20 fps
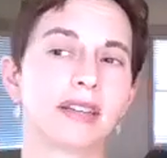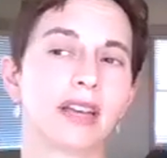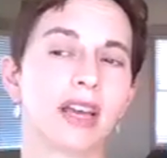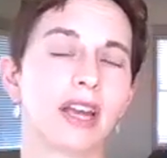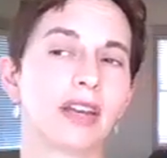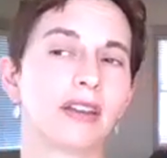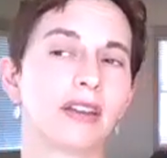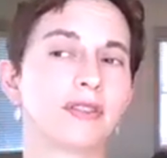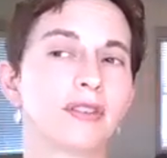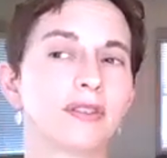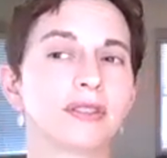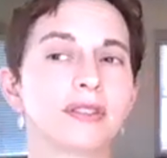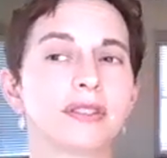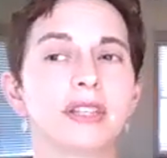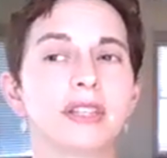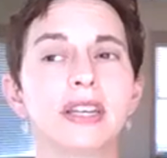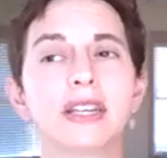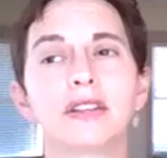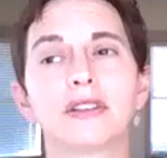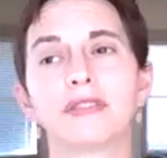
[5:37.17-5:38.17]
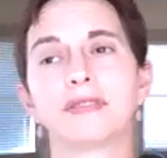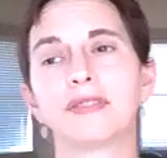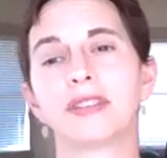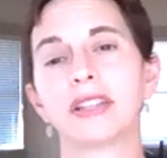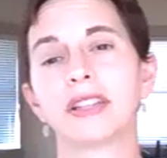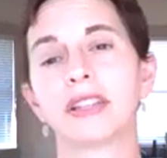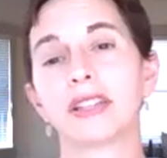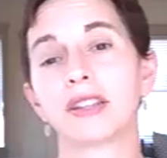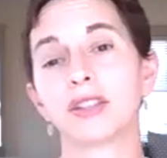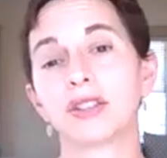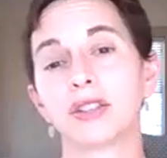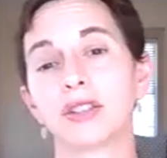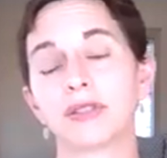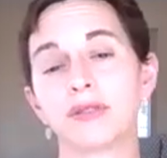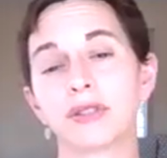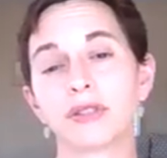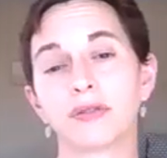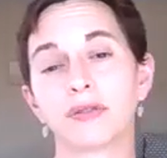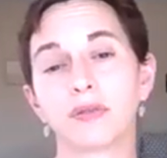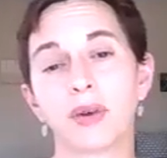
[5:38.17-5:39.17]
And if you're sitting, you're feeling the
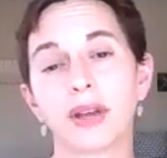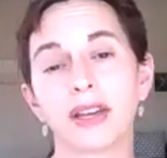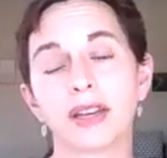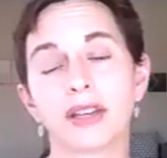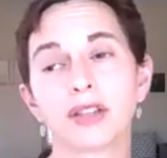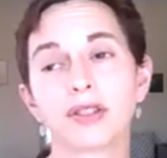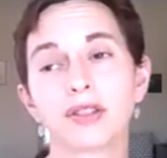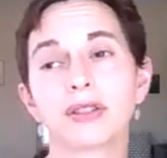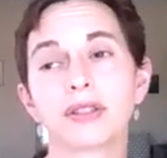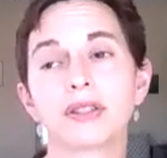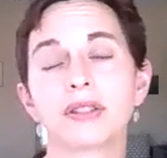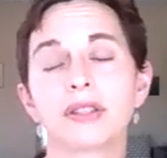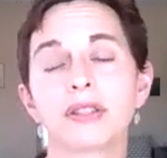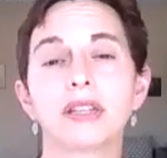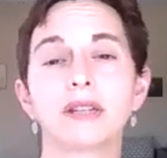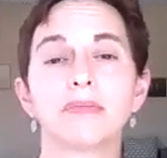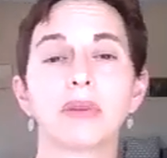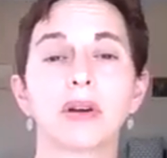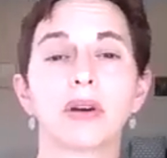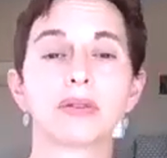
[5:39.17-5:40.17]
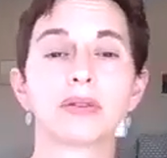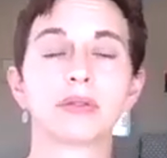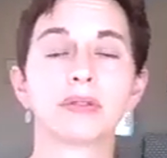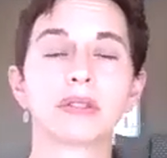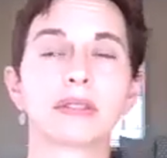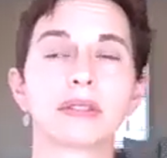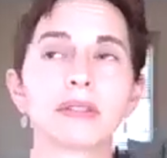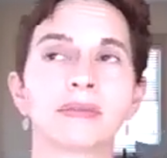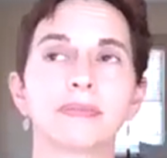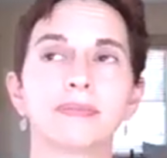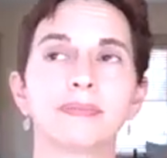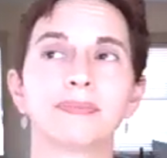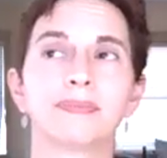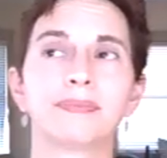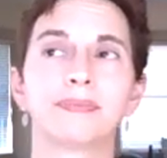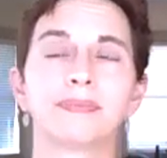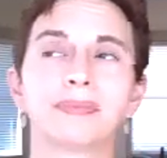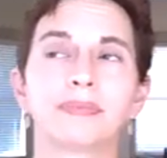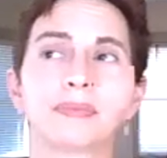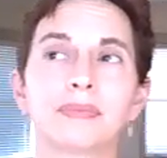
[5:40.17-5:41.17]
shifts of weight in your sitting bones.
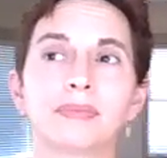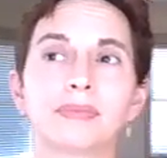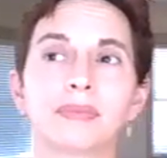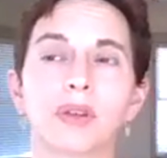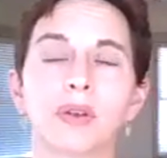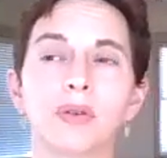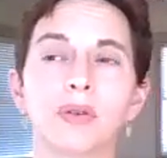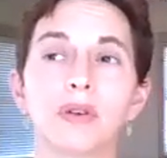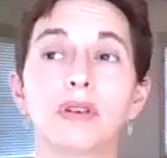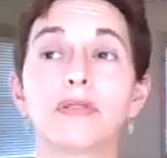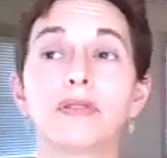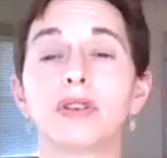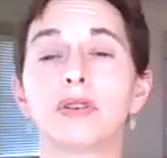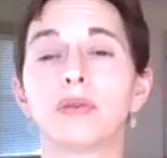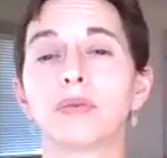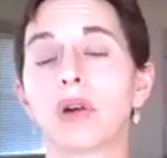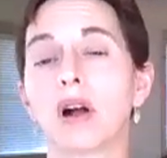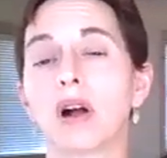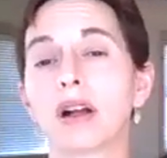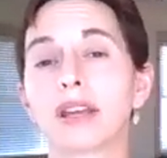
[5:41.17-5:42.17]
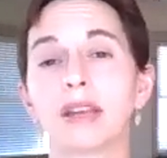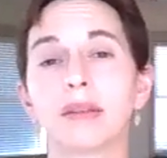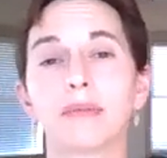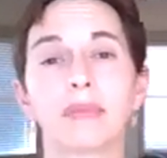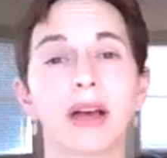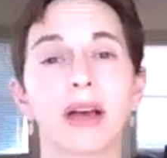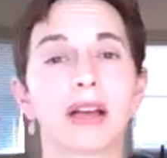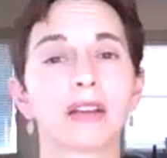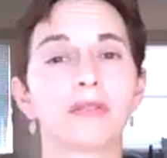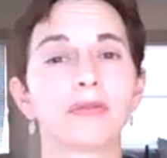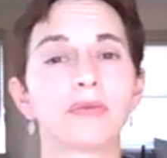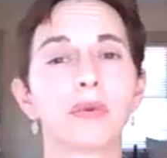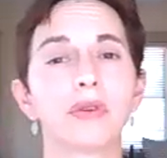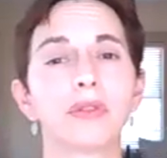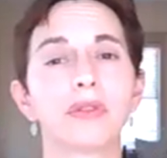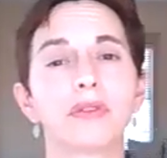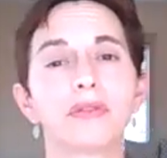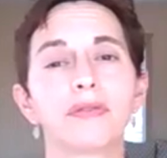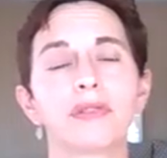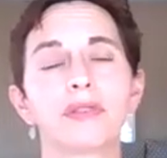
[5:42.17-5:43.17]
Or if you're rocking back and
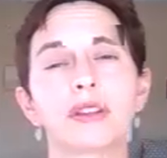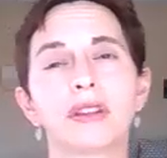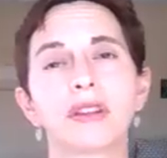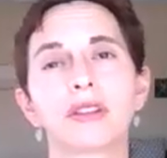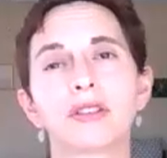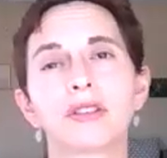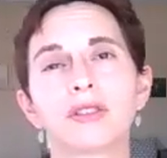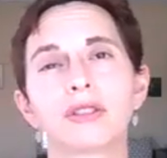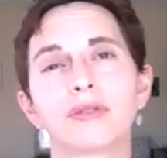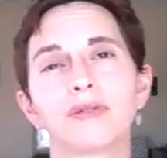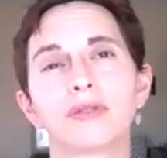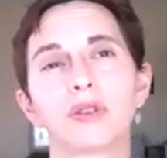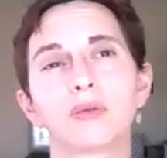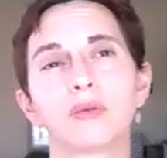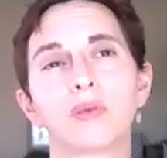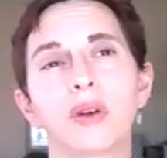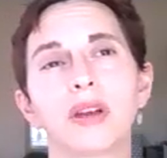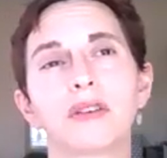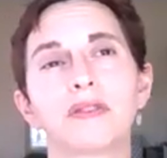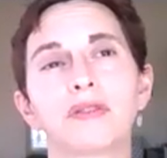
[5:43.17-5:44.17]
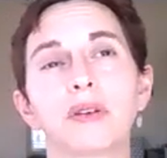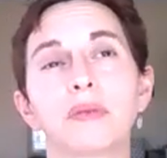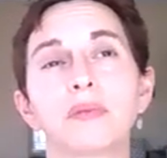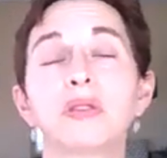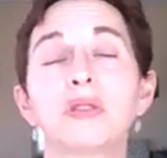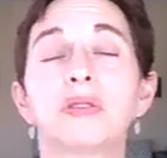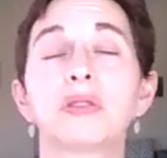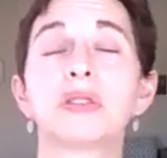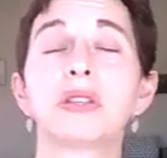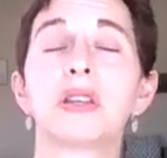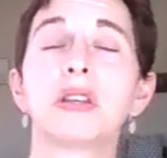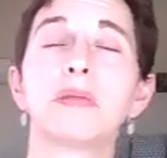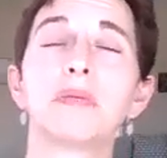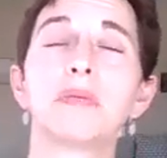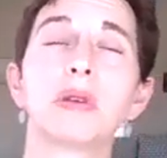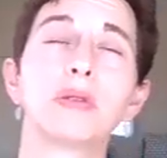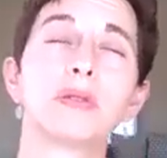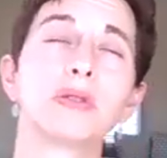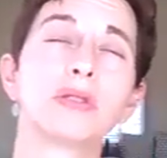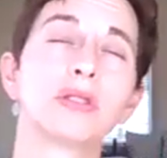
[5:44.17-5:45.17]
forth, you're feeling the shift of weight from your sitting
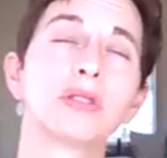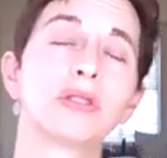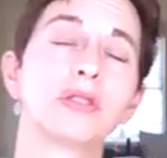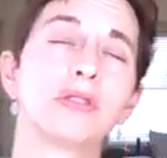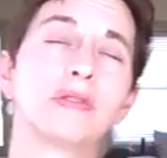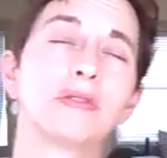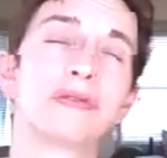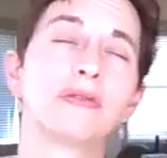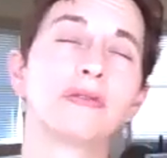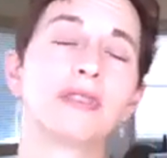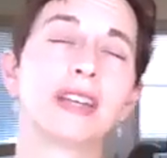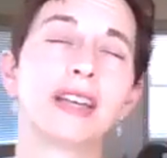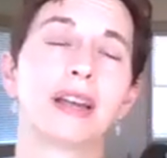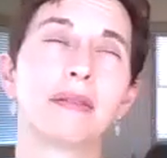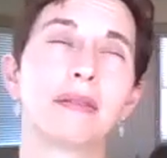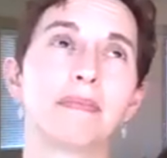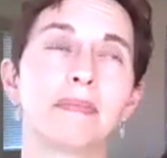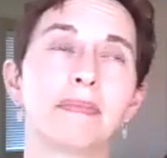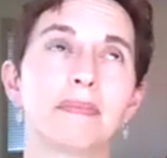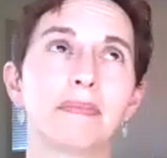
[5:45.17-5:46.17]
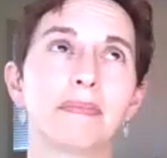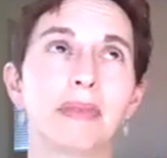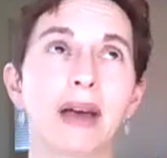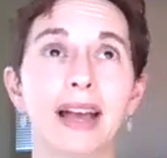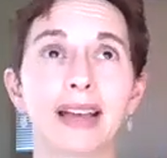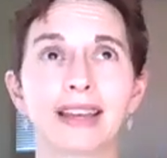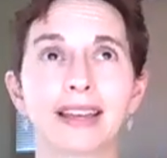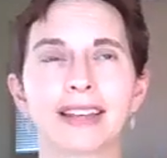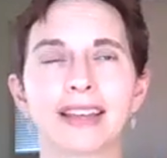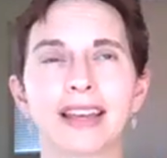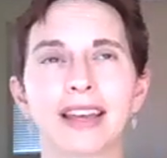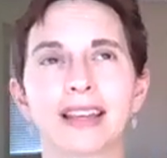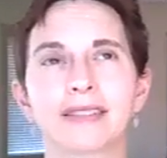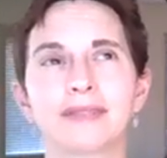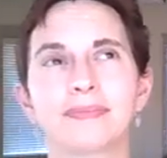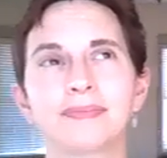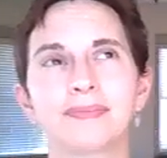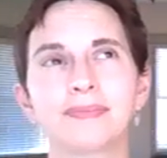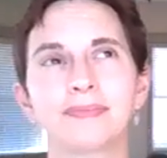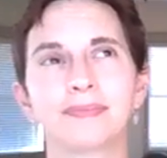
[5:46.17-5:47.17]
bones to your feet and back again.